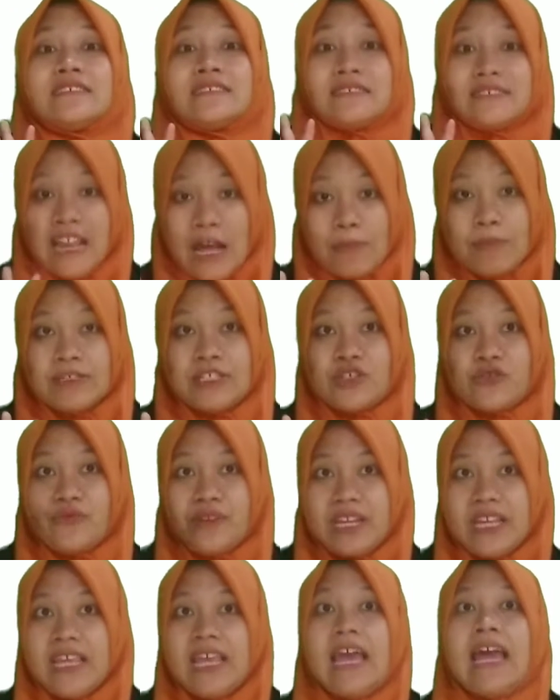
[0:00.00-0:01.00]
Number
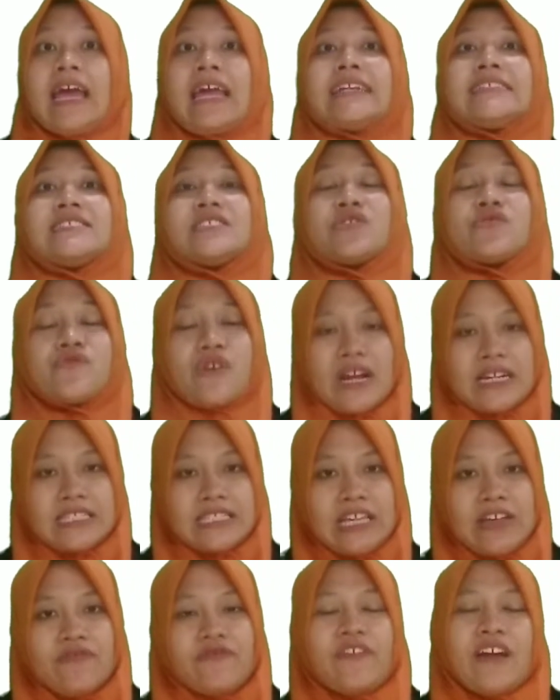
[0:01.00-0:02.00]
3,
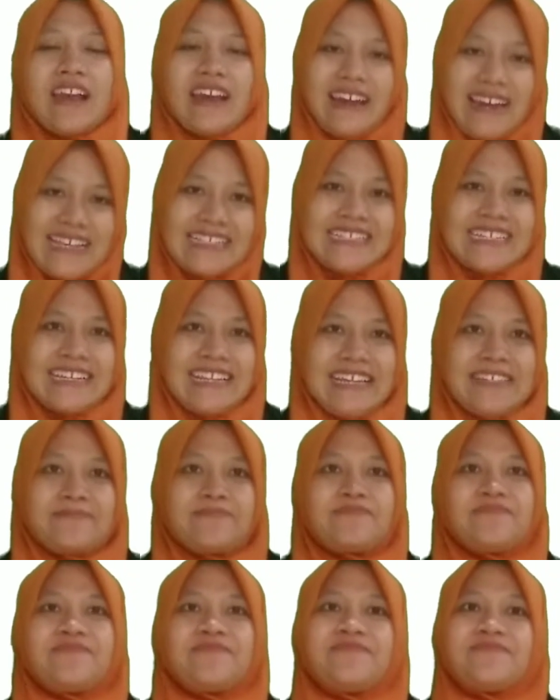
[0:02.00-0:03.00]
interactive listening.
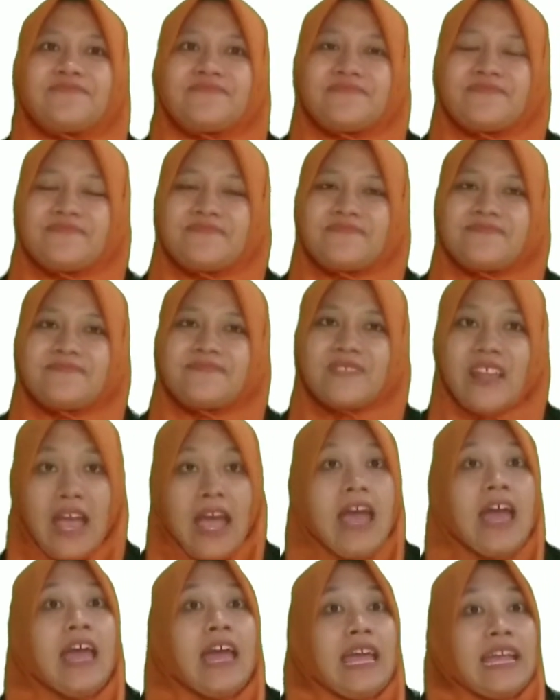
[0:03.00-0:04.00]

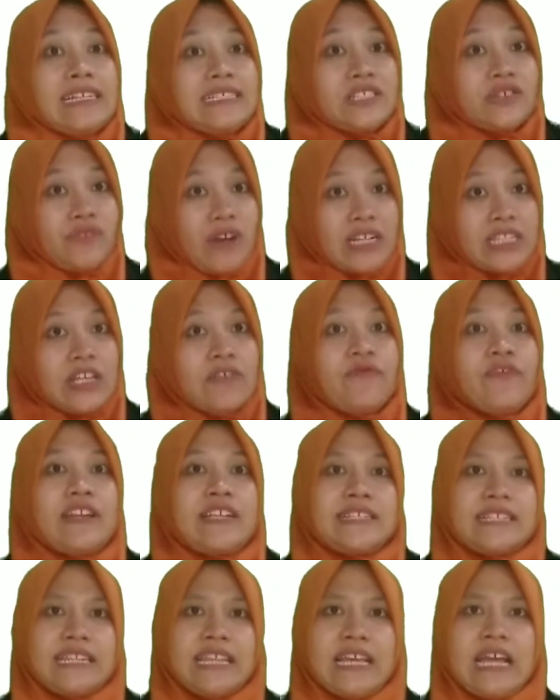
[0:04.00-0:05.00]
Interactive
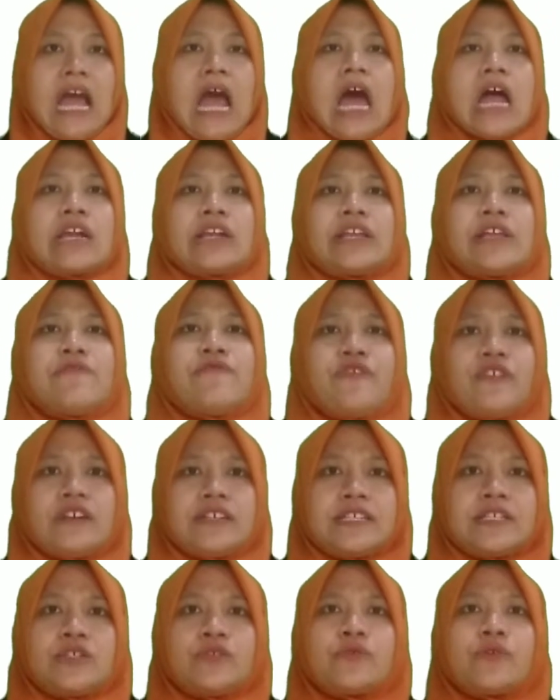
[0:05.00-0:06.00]
listening
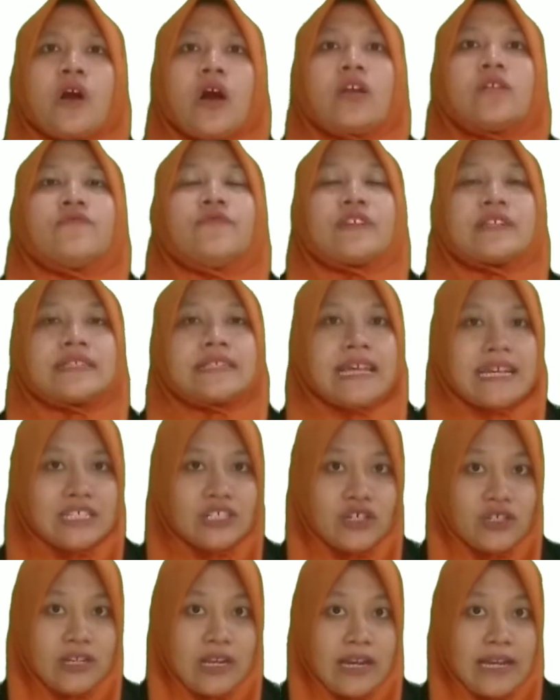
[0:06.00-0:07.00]
refers to
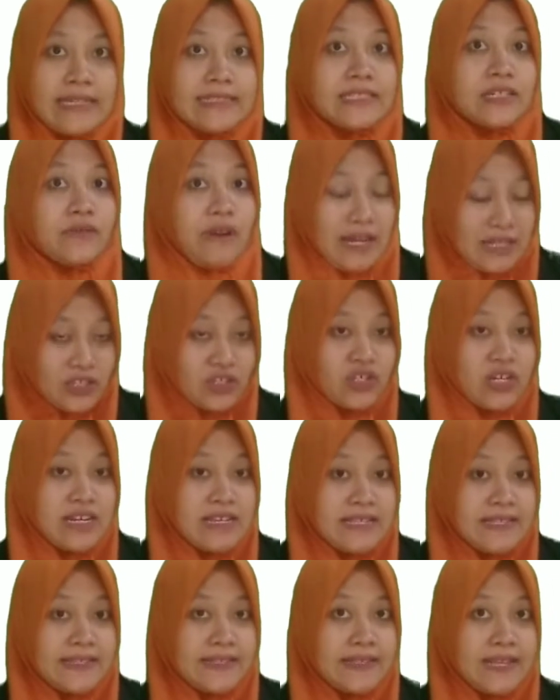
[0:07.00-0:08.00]
conversational
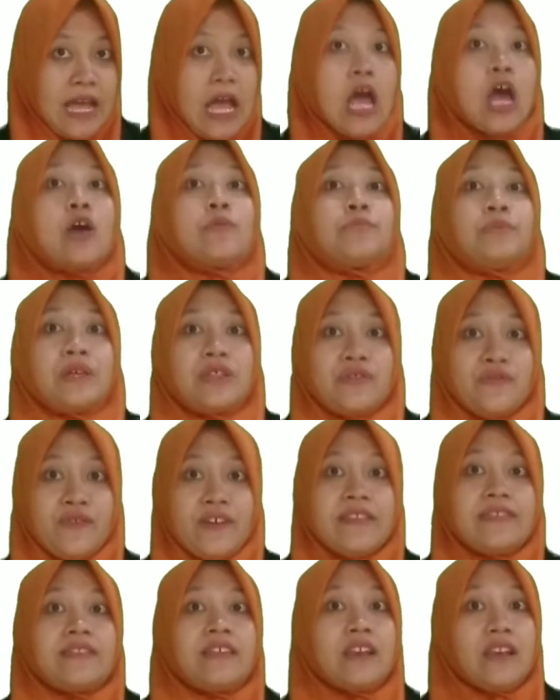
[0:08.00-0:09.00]
interactions
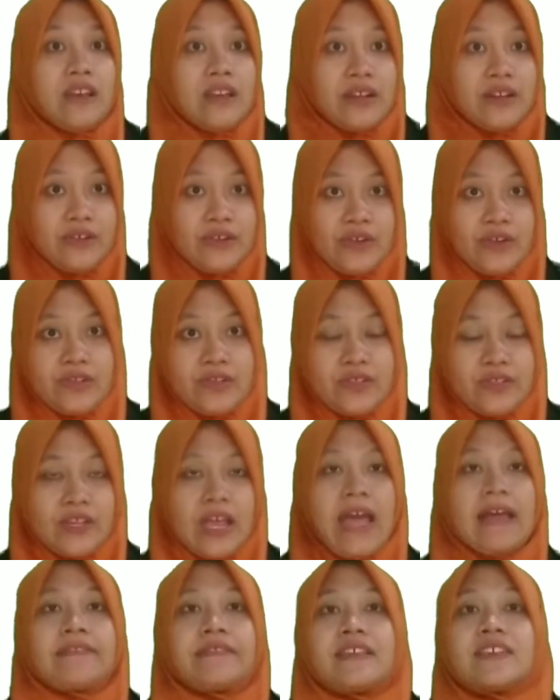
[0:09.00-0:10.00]
between the learners
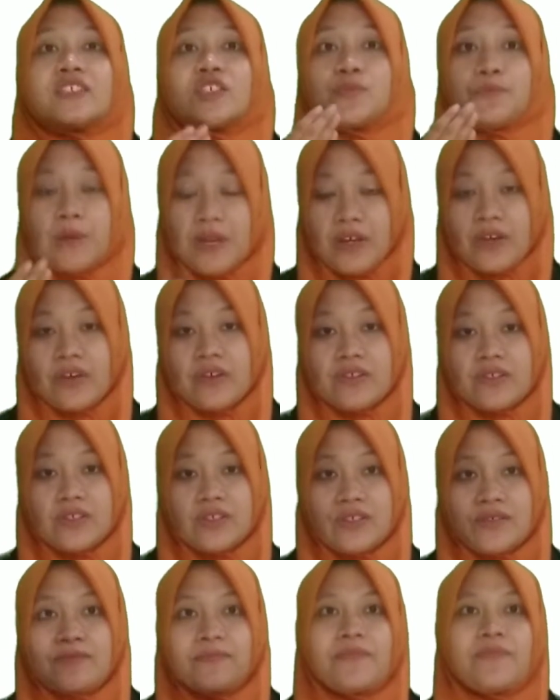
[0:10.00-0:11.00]
and the
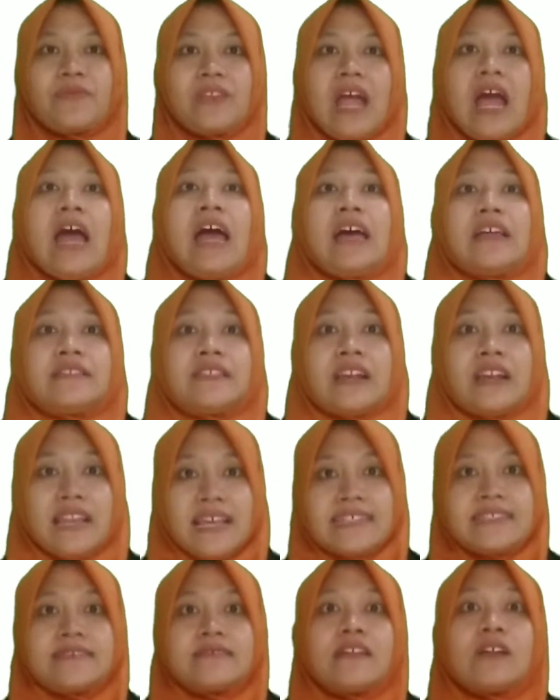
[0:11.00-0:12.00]
speakers. The
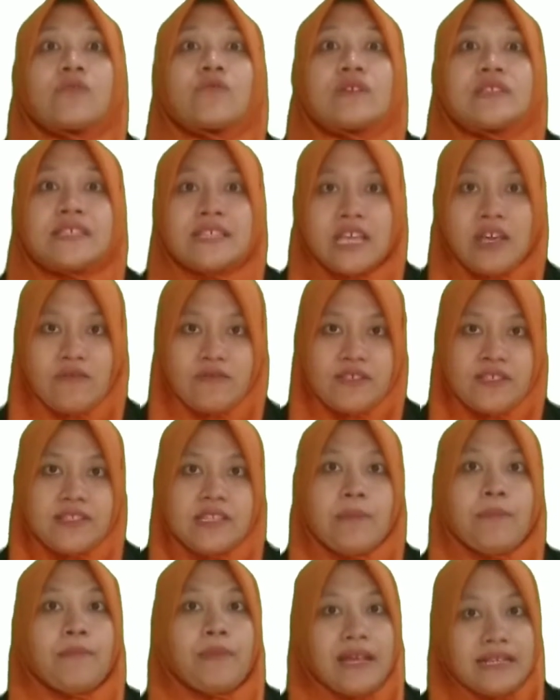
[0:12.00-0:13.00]
listener receives the
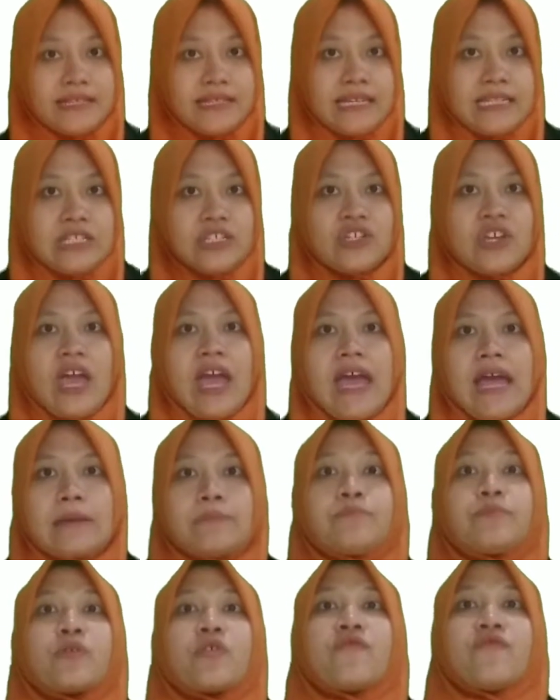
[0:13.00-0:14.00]
message
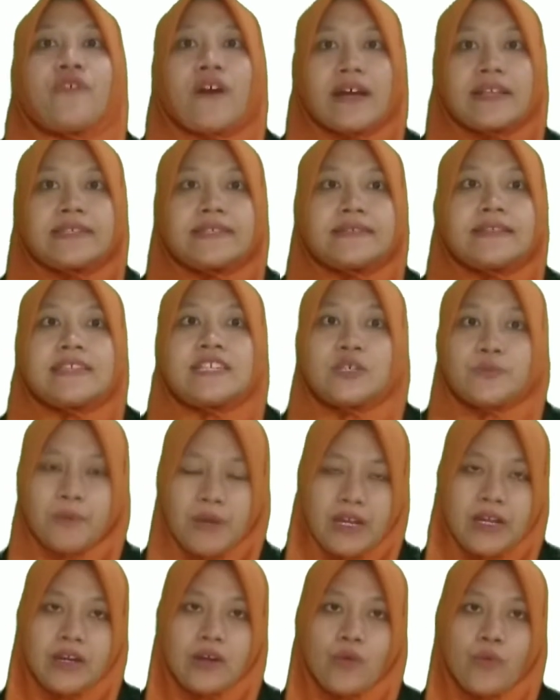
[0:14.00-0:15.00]
and provides the
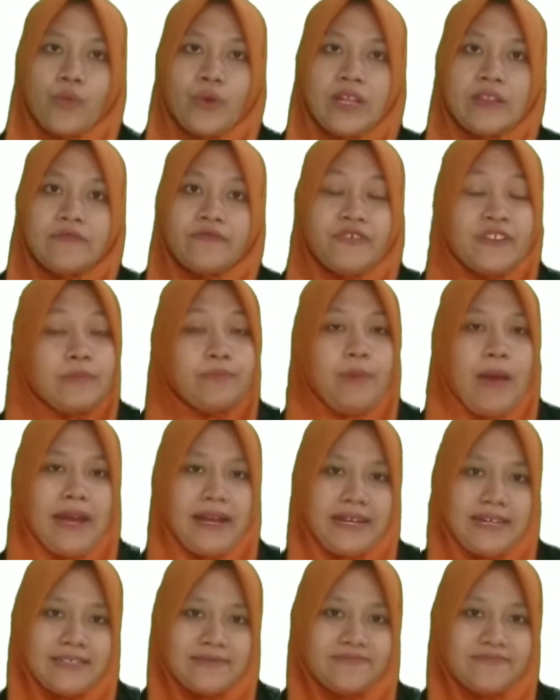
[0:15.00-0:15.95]
speaker with feedback.